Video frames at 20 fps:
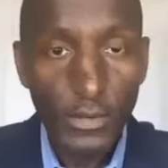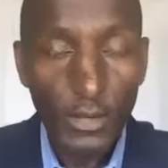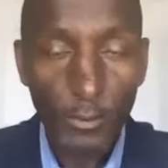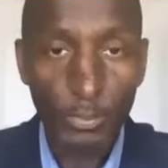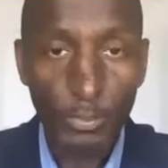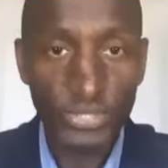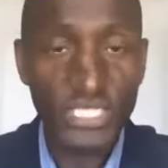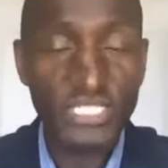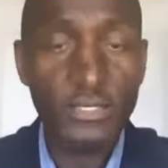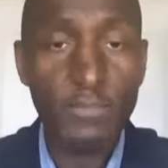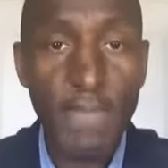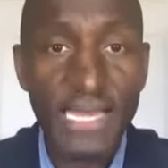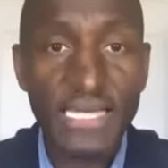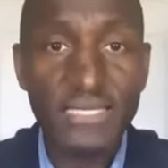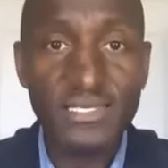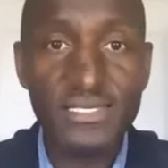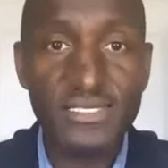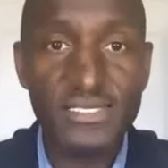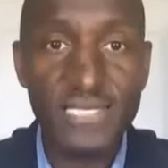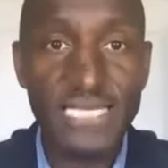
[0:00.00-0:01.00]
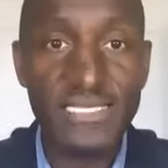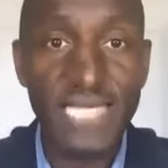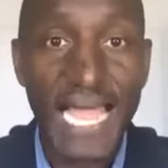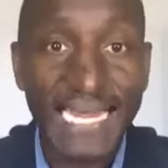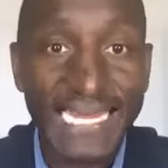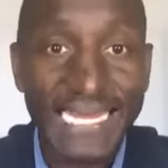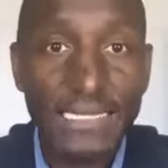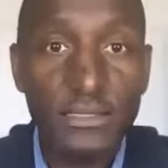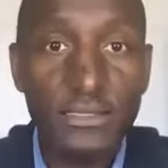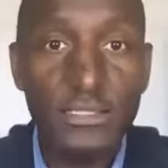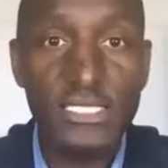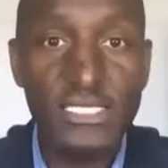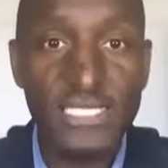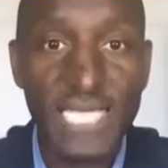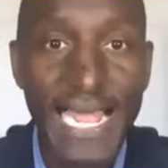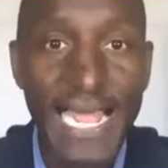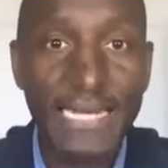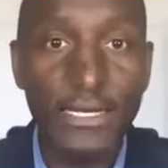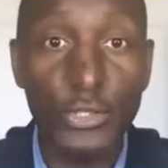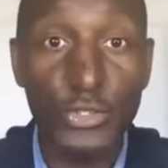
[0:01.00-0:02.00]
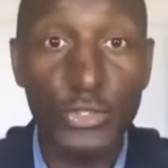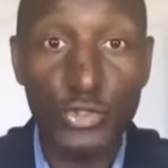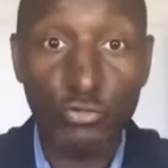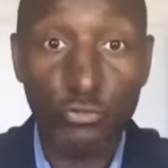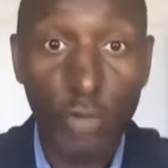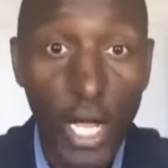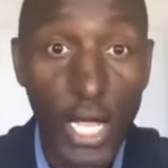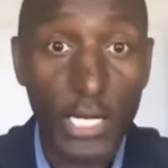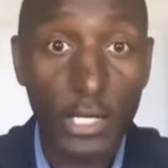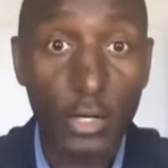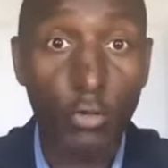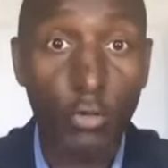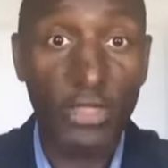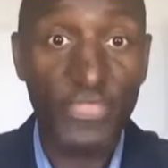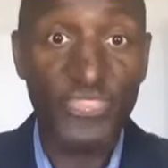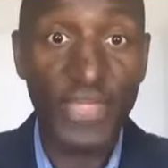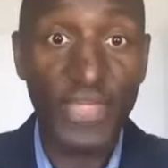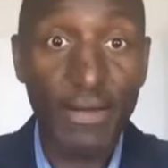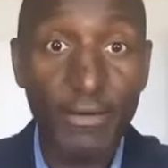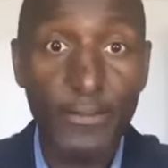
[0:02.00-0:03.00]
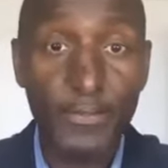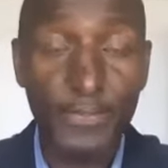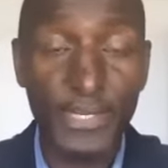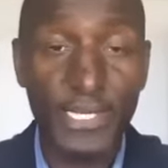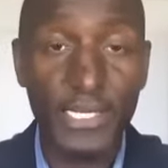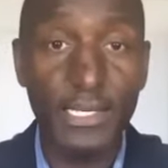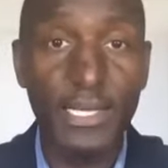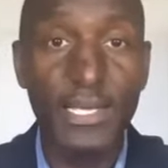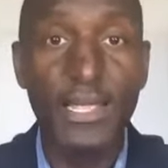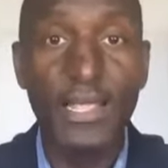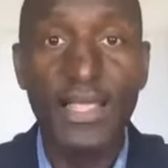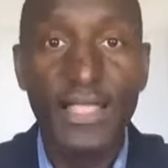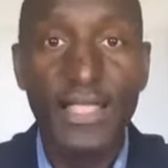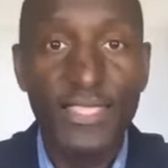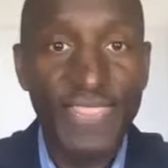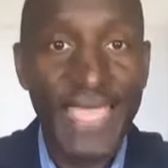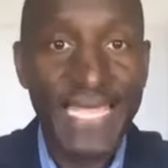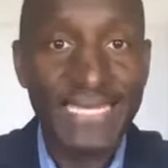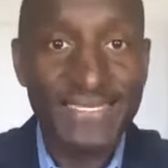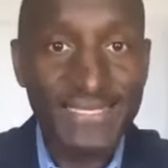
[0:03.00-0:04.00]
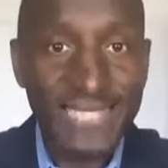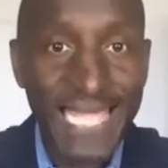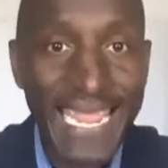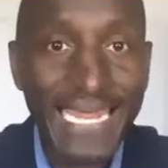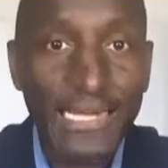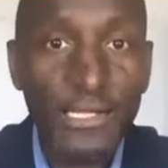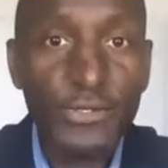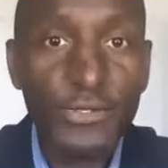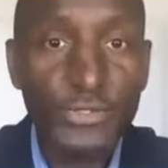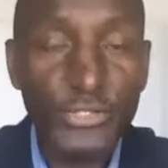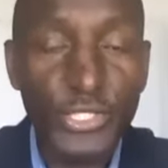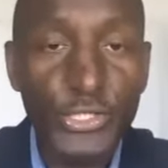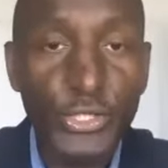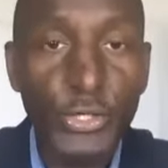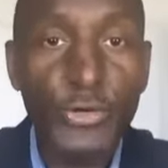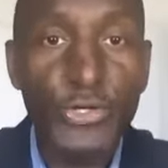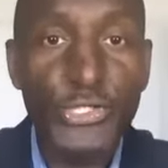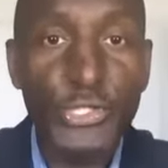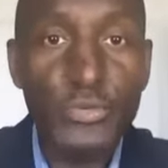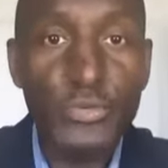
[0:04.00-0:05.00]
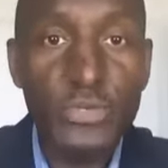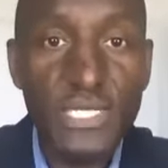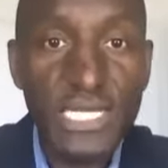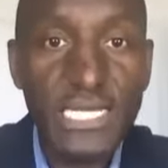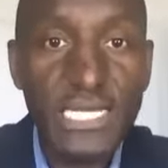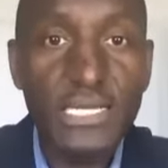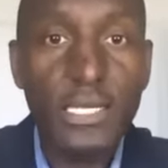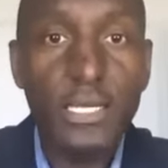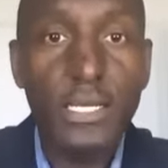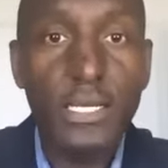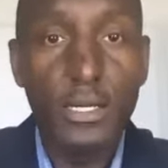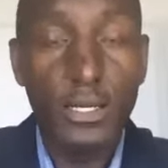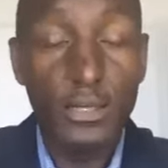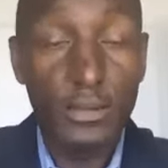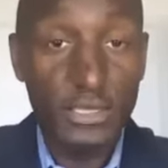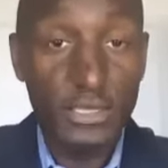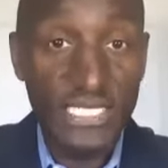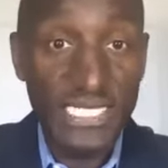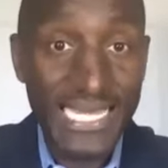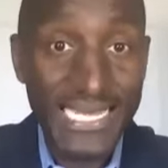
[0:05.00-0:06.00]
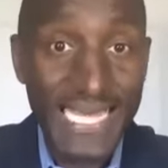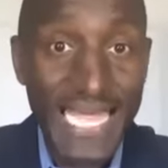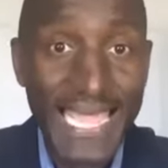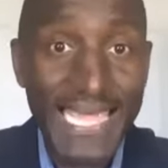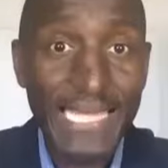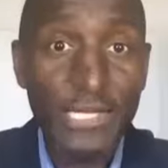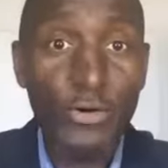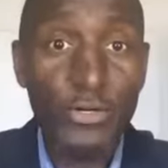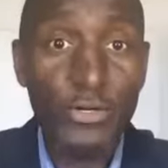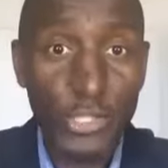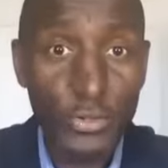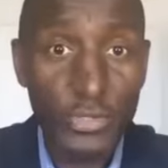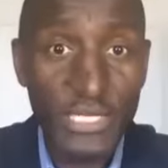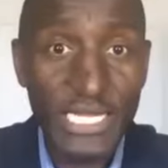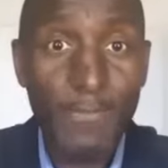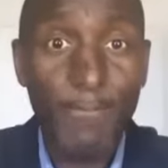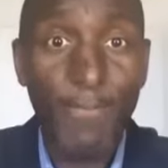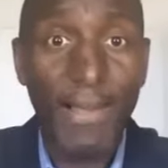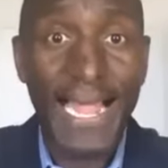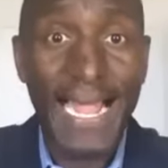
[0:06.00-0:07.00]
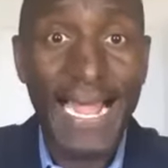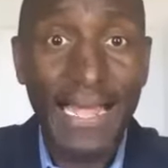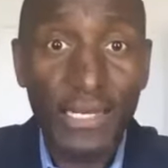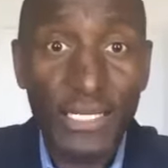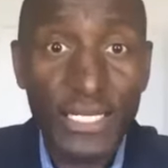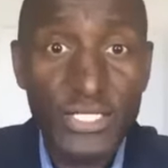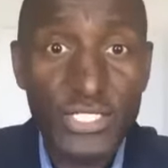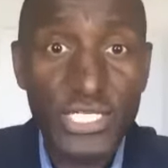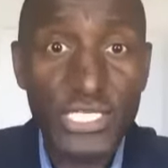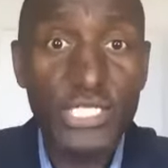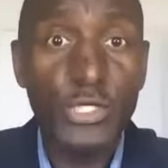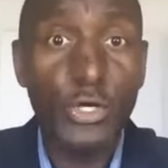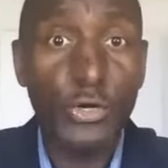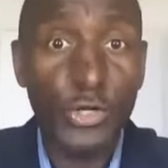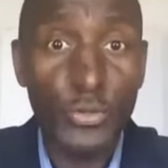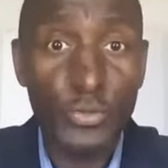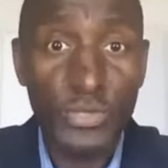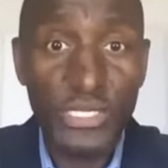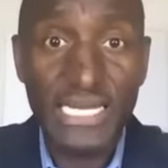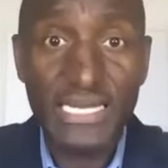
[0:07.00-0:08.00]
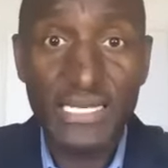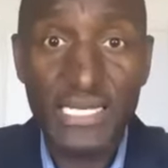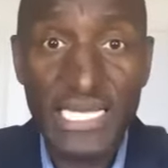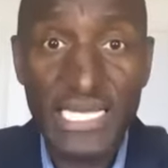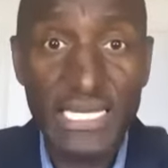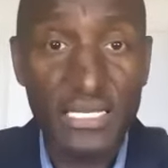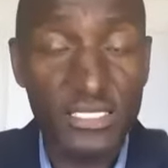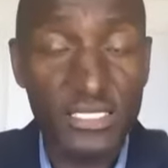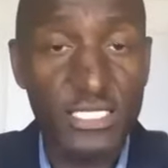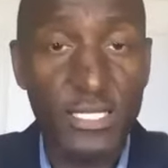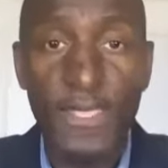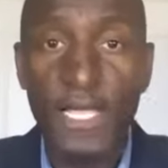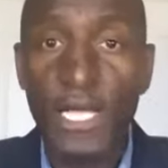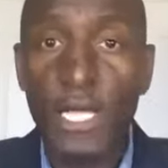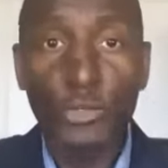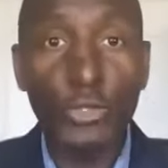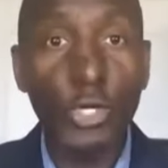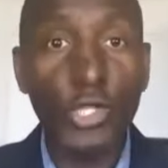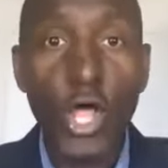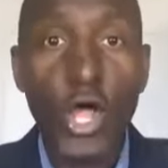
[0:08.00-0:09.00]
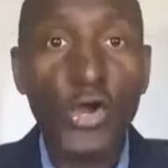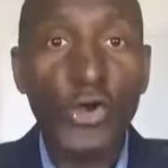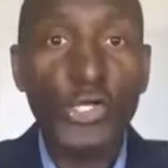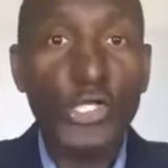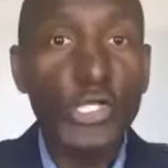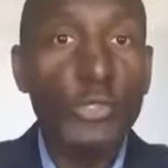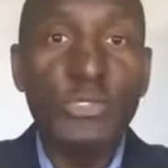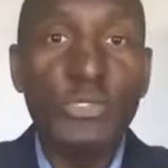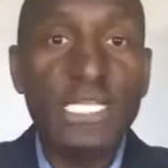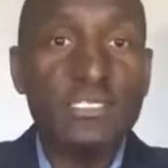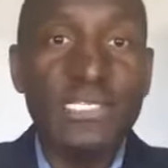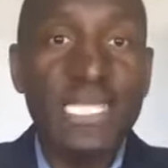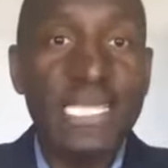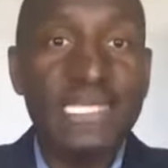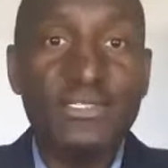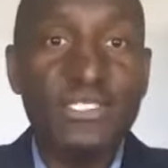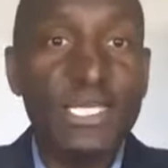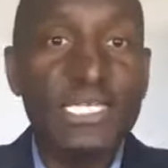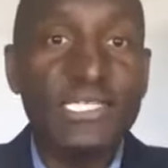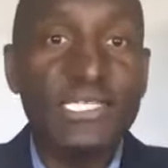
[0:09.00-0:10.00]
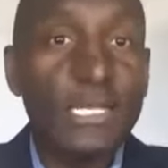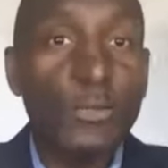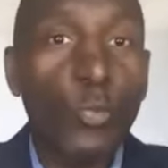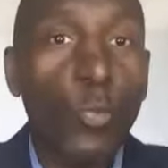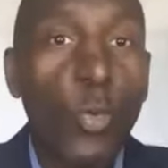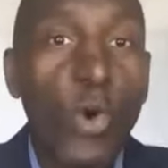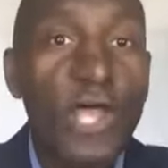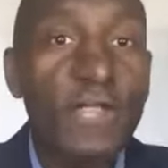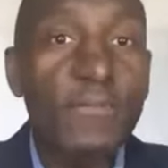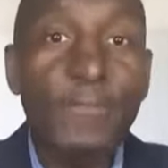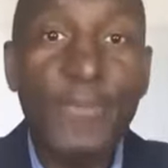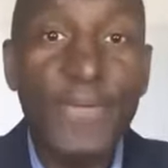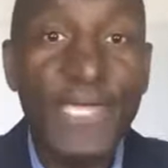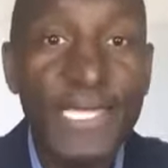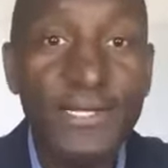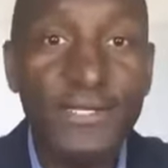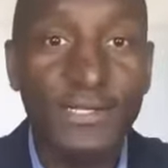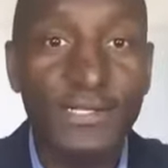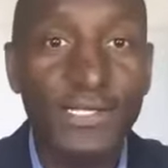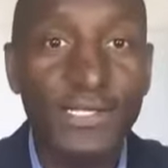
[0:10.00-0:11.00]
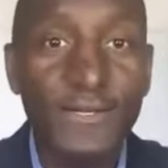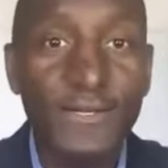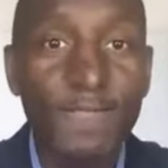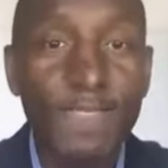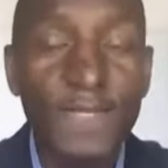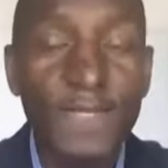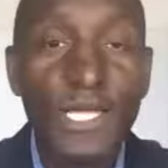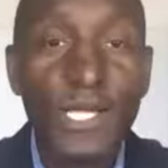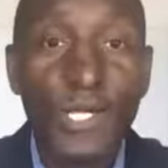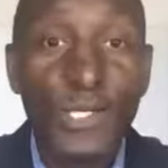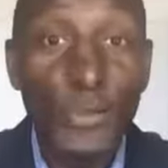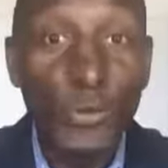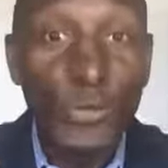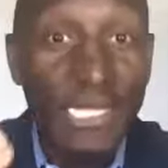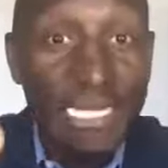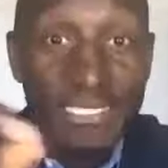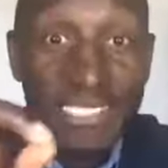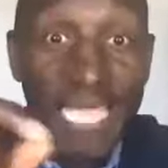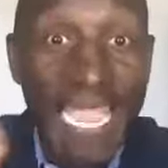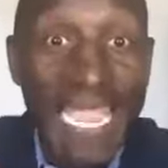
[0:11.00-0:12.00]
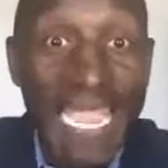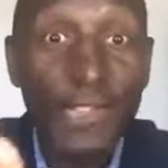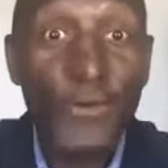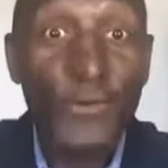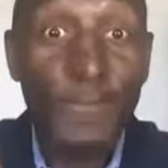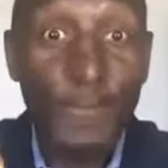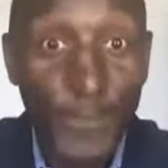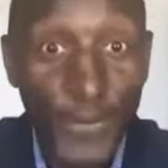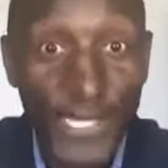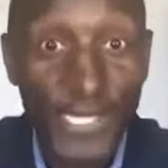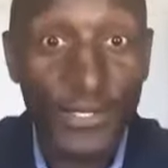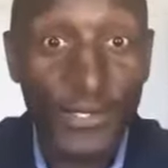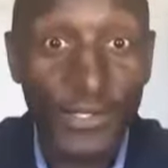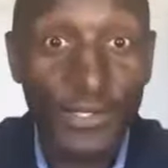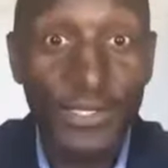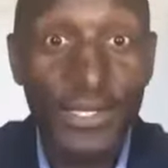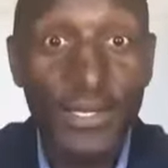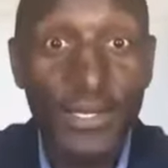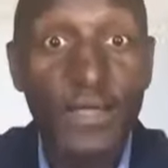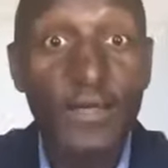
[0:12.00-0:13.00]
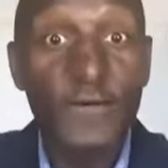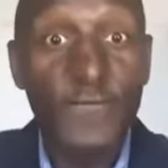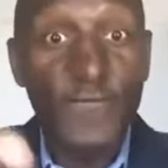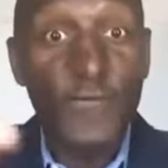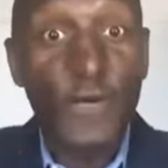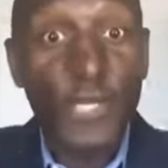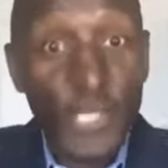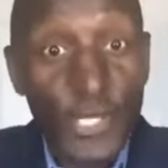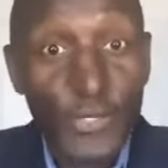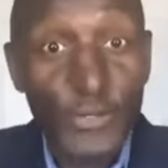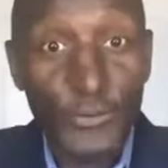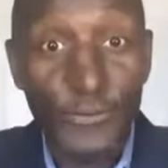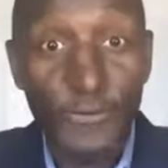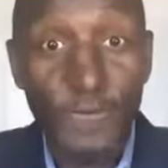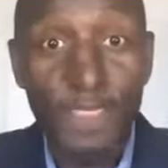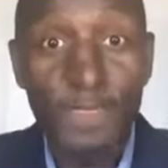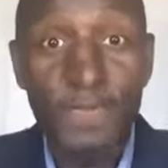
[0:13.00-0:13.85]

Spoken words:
Precision medicine says I can design a drug or a therapy that's tailored to your unique DNA, your unique biology, your unique needs. No longer do you get one pill, you get a tailored pill for you.